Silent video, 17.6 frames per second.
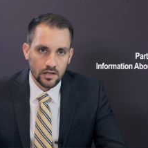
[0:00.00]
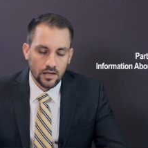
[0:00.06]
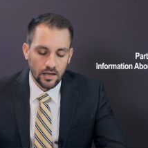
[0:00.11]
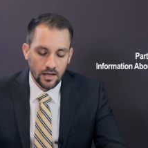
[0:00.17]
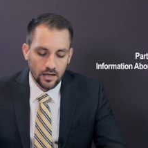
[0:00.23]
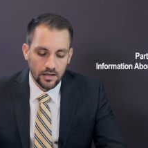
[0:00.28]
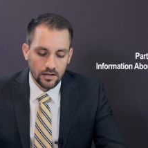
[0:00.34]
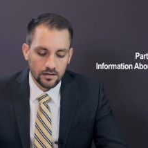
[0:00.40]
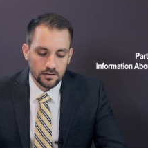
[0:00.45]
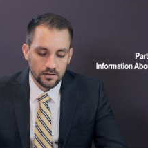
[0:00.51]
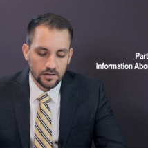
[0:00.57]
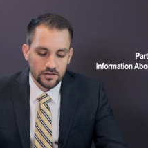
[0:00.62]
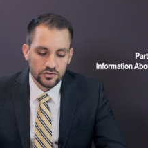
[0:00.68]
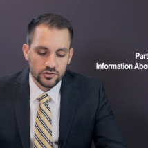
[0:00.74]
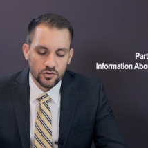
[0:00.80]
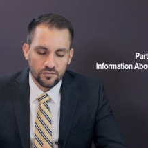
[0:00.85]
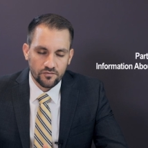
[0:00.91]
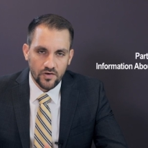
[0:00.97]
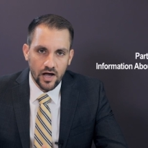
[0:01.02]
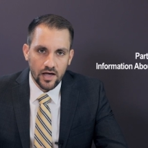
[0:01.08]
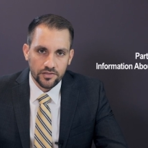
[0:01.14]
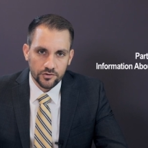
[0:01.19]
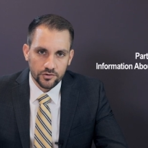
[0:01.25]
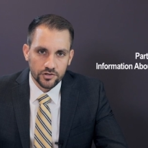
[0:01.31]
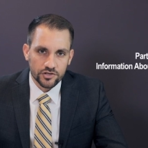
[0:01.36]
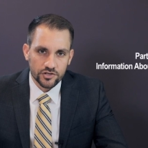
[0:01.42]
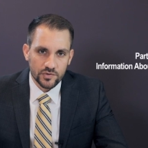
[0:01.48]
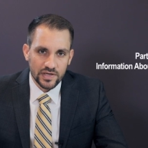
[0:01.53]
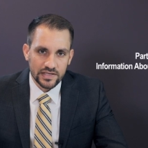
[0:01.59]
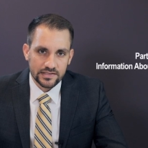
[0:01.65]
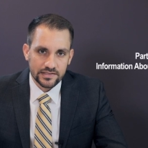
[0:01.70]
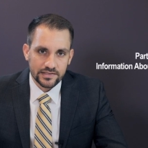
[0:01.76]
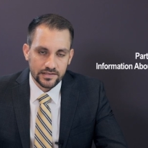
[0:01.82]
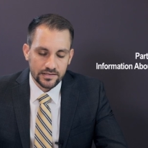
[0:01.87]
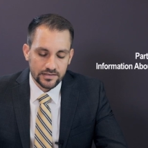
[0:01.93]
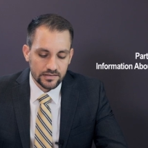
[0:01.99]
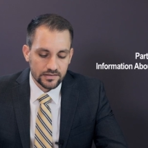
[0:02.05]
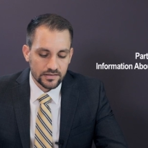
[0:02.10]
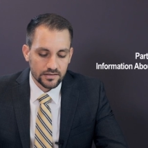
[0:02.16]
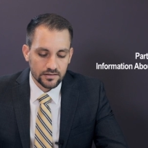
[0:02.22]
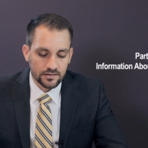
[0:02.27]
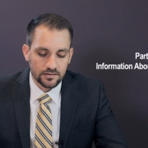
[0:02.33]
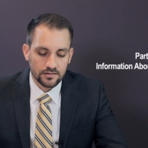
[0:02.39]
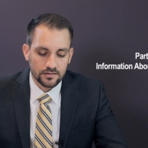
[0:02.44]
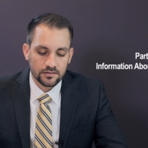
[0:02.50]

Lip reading: And is your father a U.S. citizen?